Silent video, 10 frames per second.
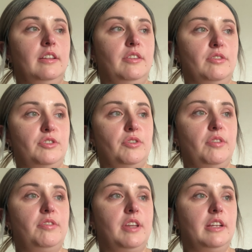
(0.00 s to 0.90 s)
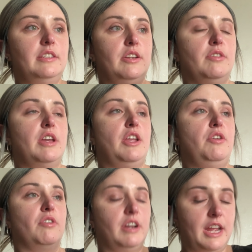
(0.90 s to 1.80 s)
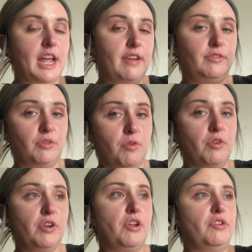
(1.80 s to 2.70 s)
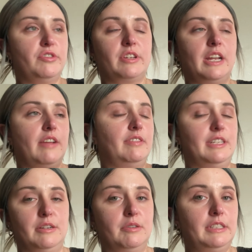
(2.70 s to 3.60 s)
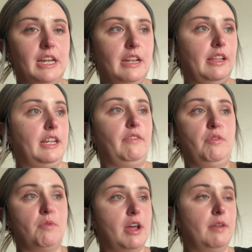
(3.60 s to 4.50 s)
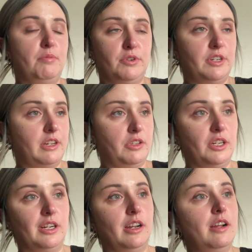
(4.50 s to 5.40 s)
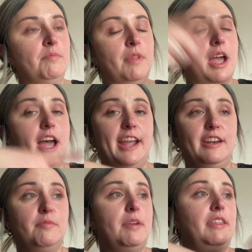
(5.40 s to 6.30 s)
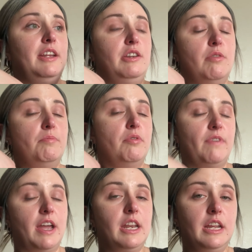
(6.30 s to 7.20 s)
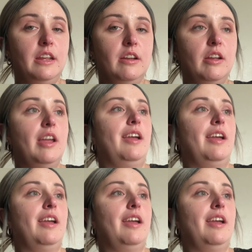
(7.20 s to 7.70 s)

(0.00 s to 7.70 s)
there's certain things here that you're gonna have to order you're just gonna have to deal with that. And like if you want a particular item and they don't provide it here,